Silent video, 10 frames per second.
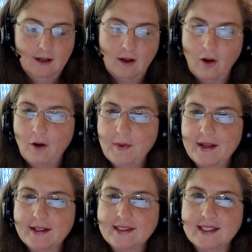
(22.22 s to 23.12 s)
All my
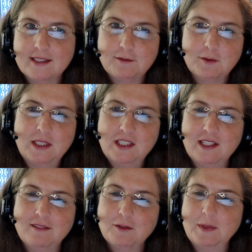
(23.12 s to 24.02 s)
contact
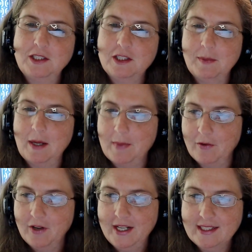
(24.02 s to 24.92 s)
information and information about
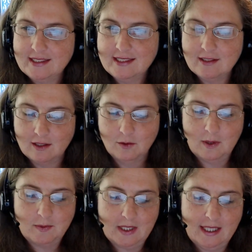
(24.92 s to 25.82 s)
my readings is on the
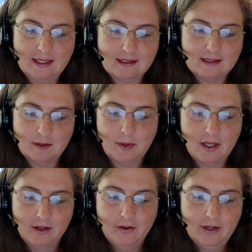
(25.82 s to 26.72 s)
website listed
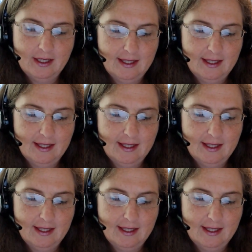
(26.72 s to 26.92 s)
below.